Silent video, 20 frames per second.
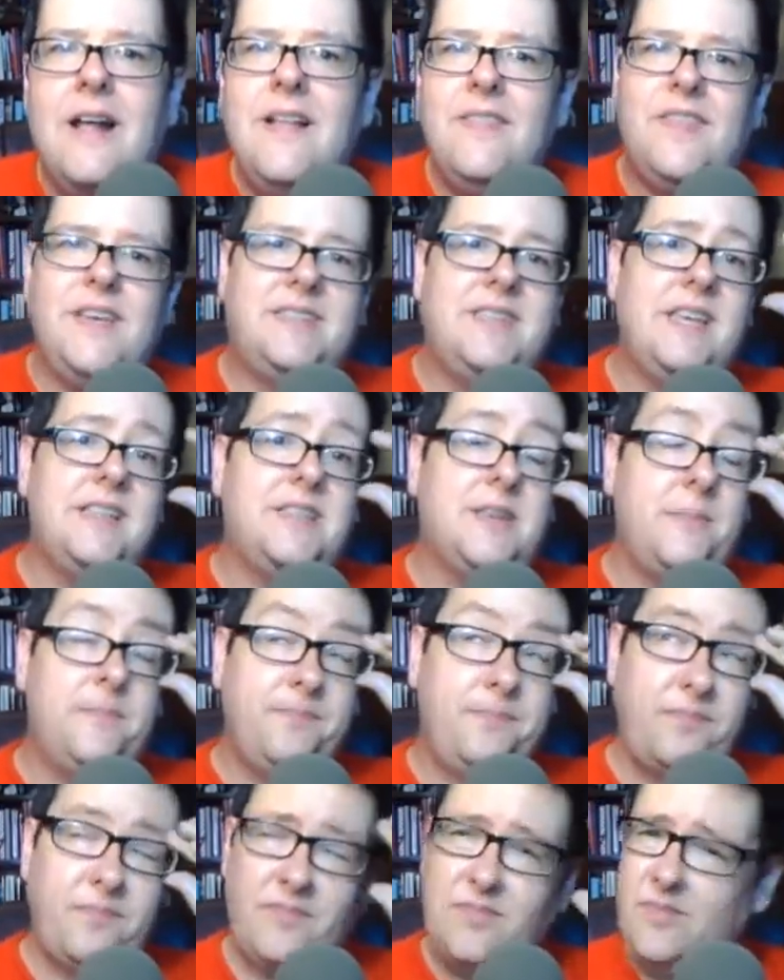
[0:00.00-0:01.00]
This
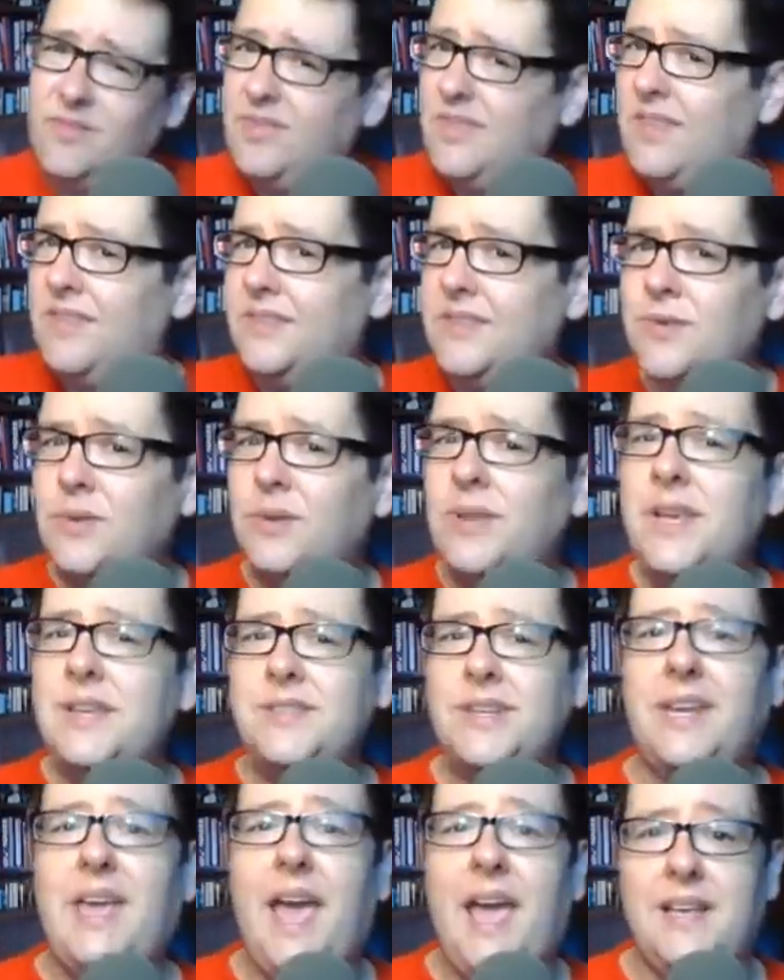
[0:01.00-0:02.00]
really is
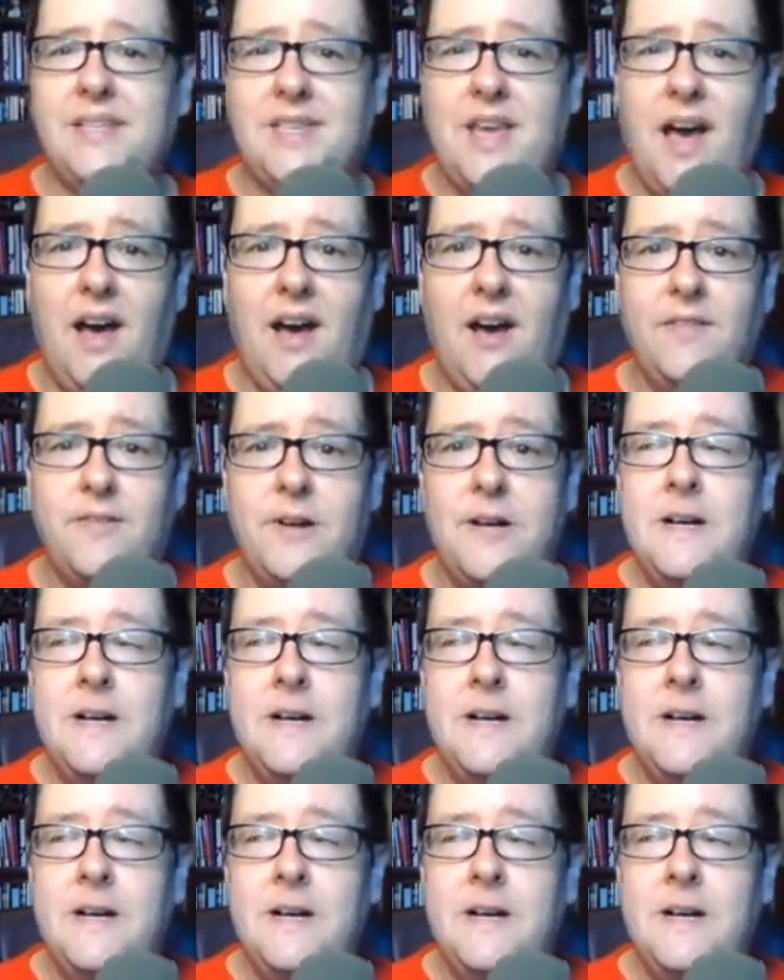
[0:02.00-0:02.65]
a case of